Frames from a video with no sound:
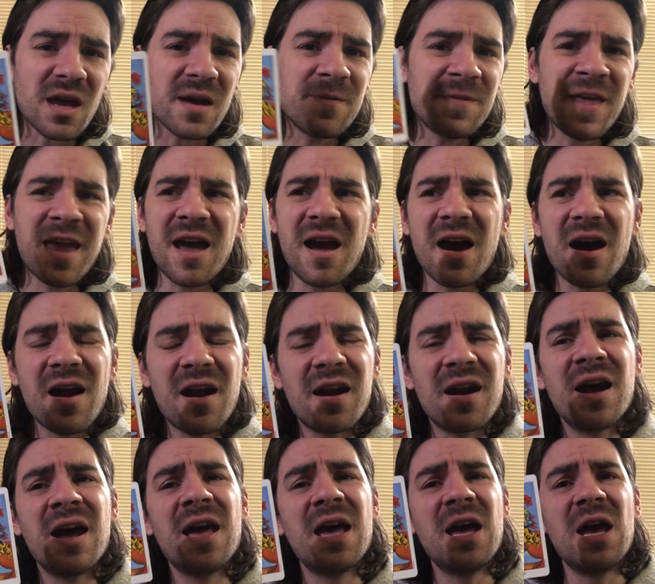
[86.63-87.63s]
they
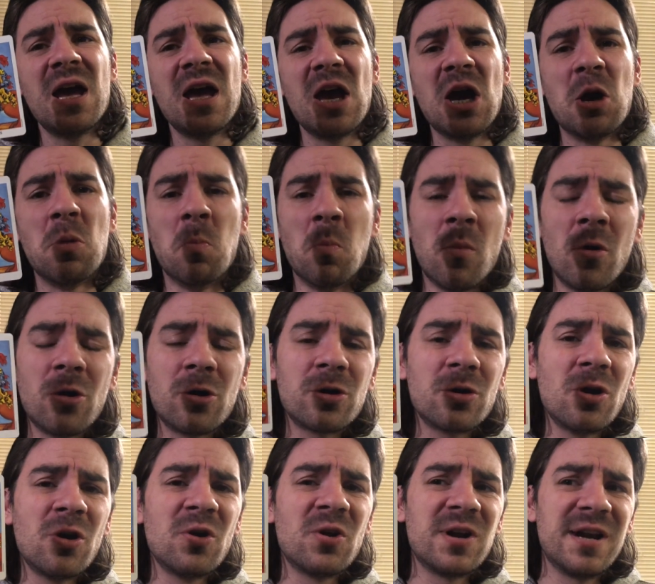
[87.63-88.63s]
are
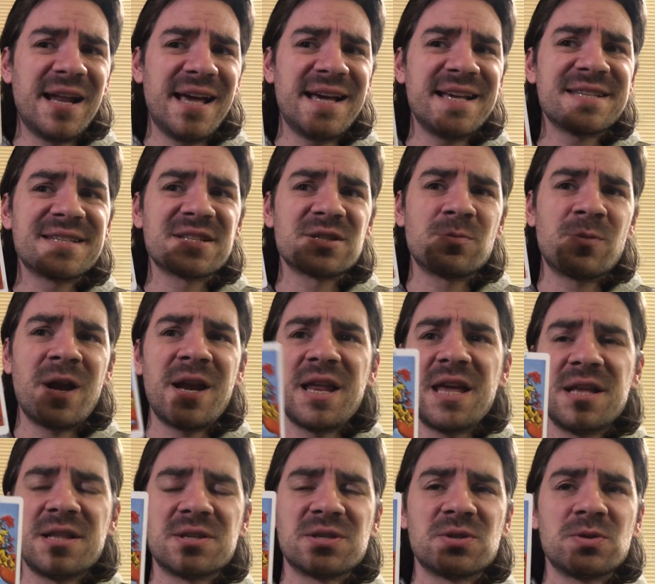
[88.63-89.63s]
more or less
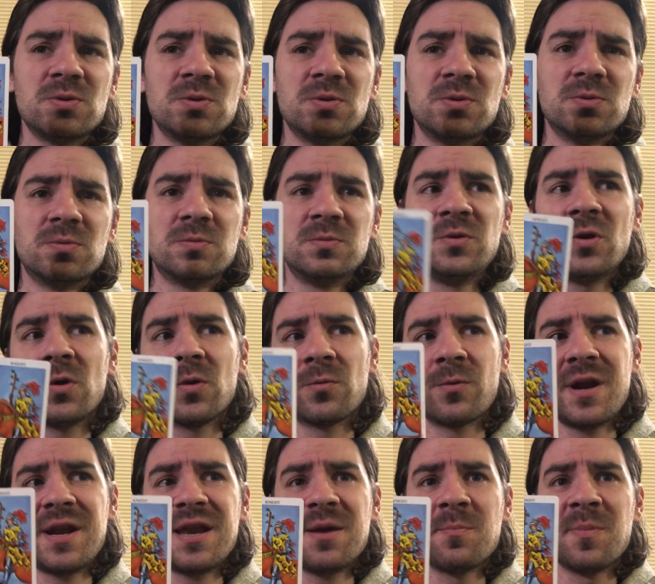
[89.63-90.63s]
ready to, not
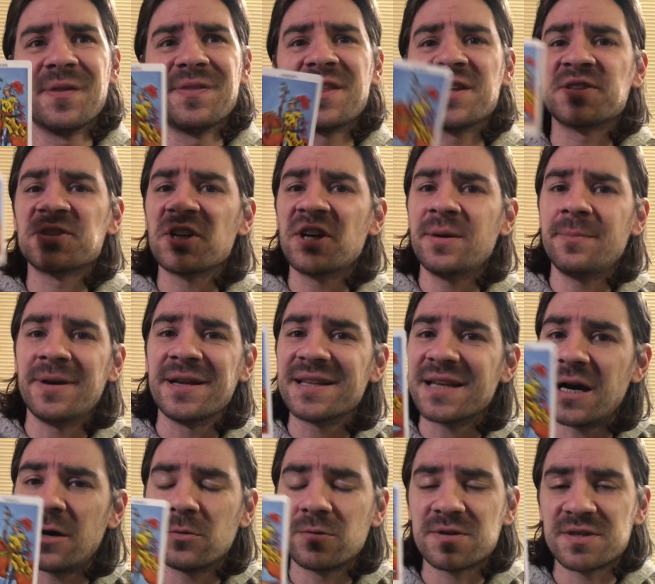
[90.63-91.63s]
ready, but determined,
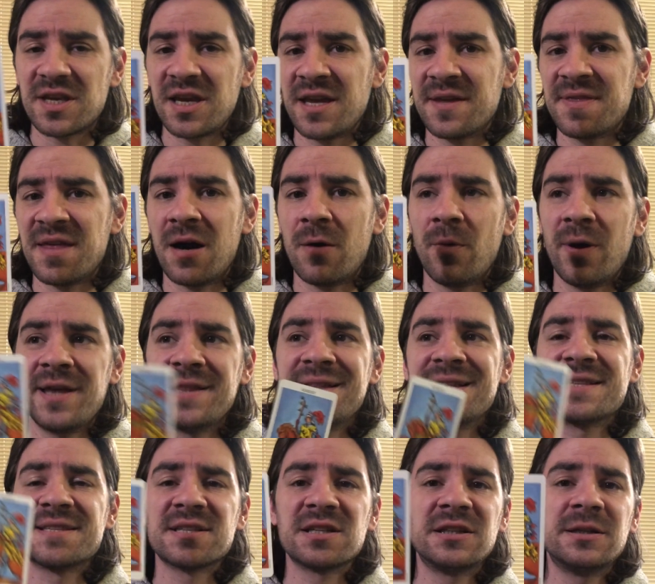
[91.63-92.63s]
I would say it that way,
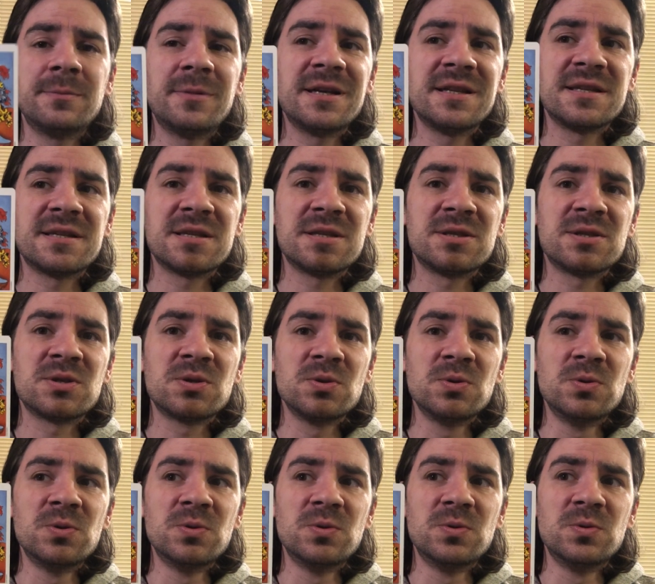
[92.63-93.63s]
determined
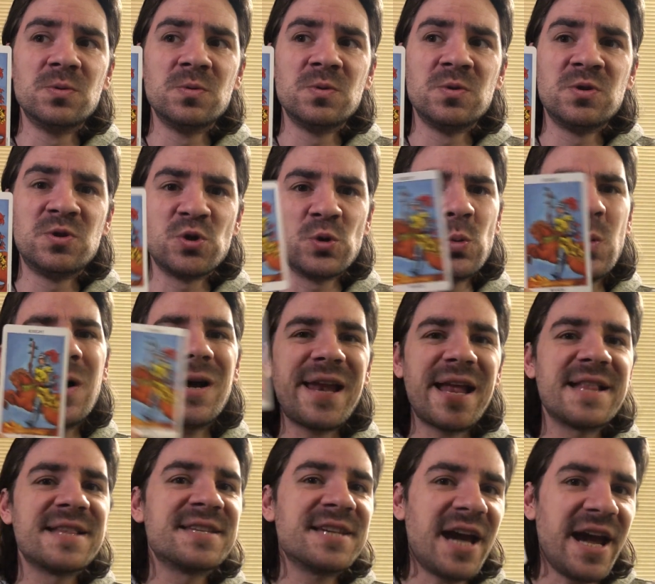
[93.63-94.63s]
to do what
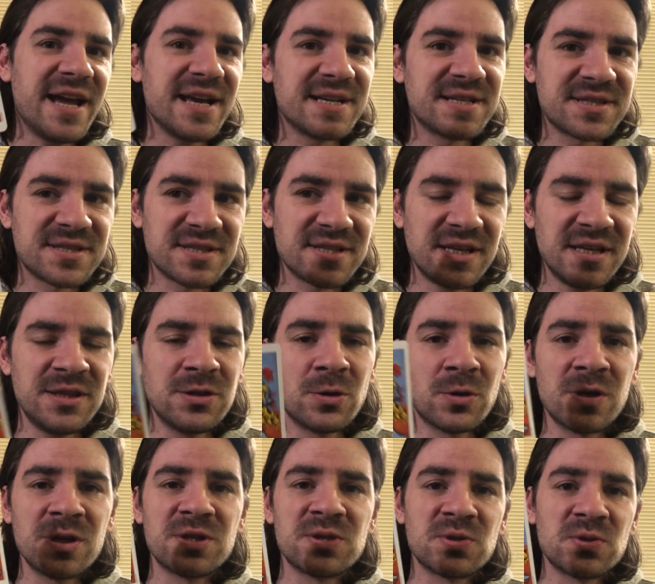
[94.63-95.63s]
it takes in
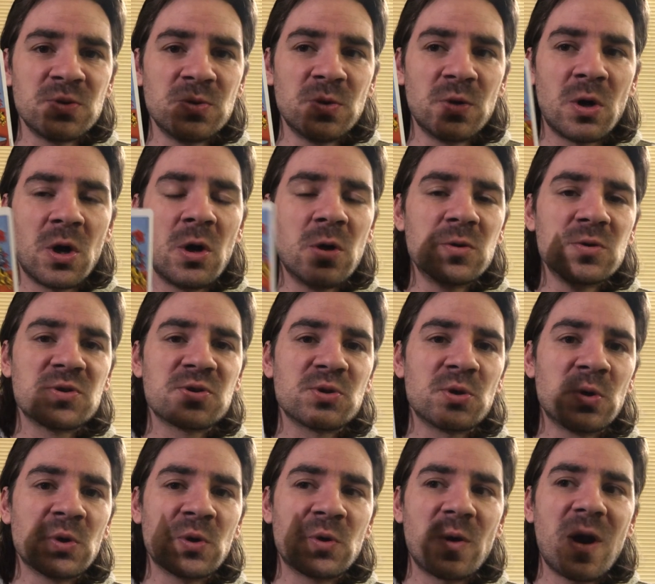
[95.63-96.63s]
order to
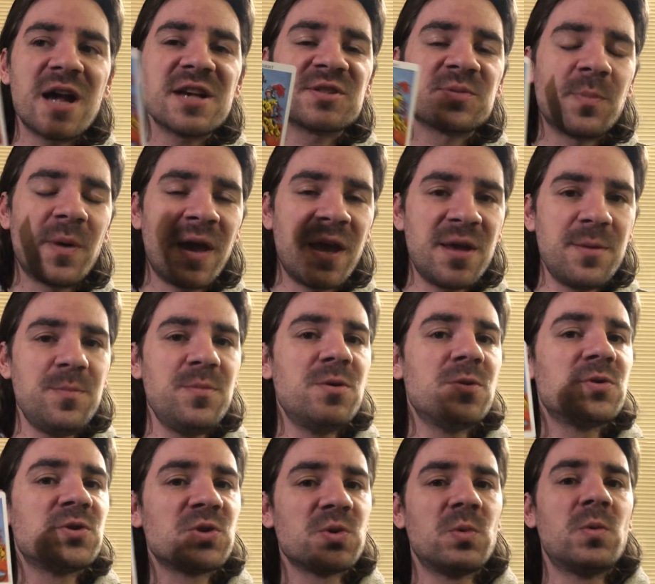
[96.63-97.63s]
also grasp a
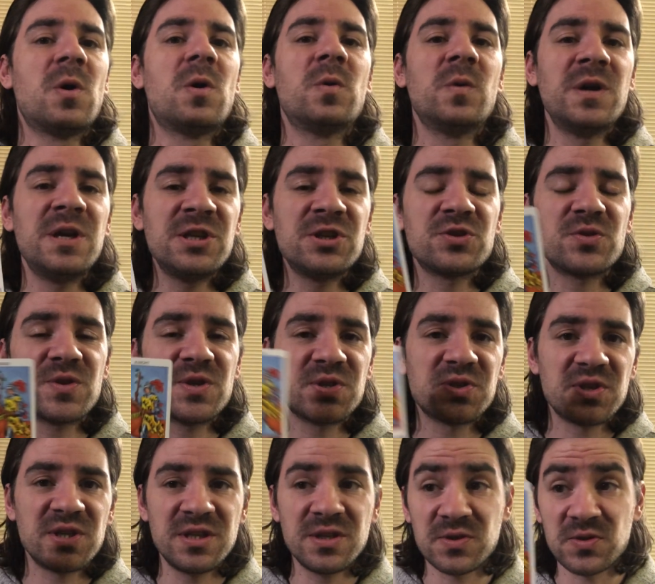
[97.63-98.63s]
mutual
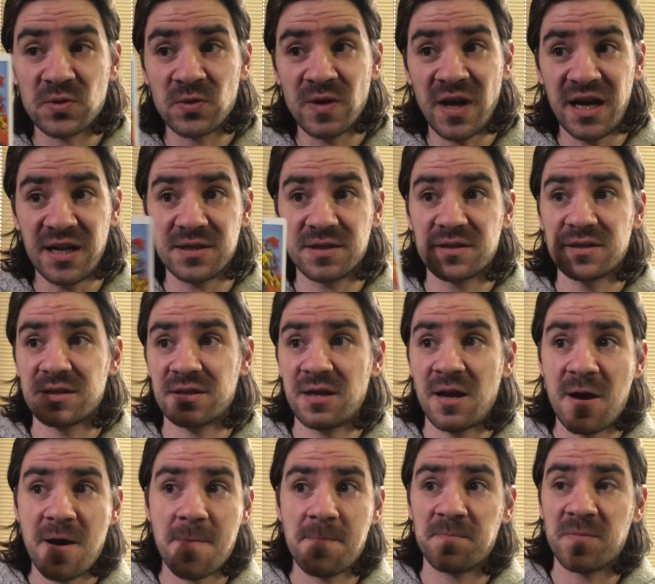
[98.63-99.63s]
interest into
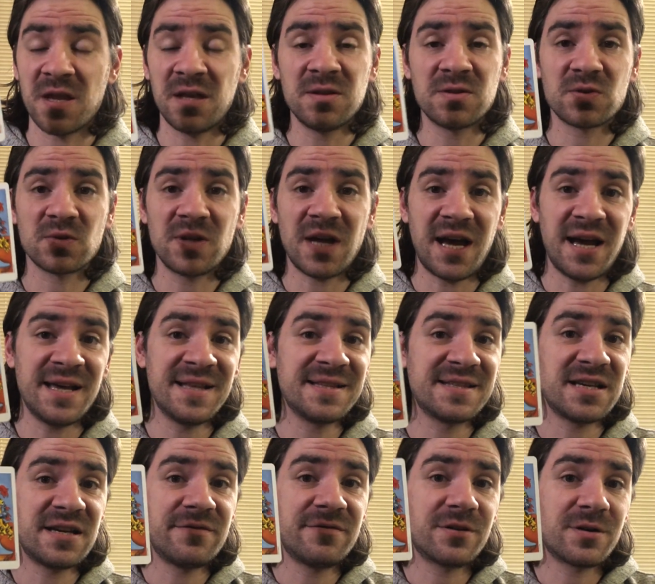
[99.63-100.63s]
that
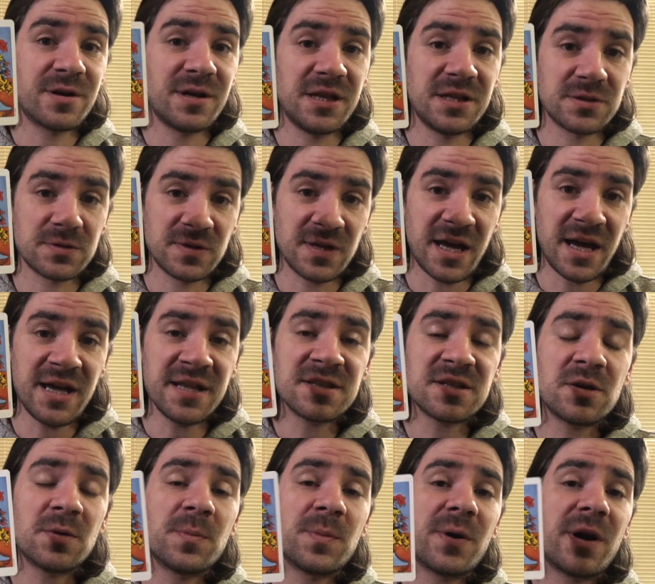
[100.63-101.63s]
endeavor and into that
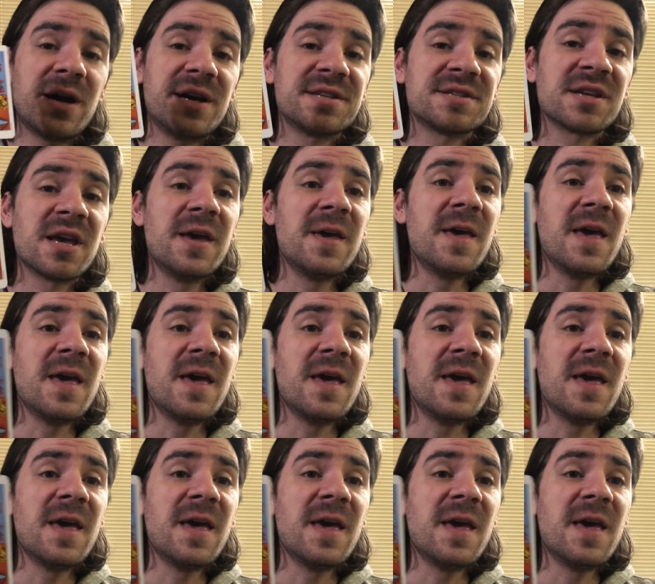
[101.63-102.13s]
enterprise.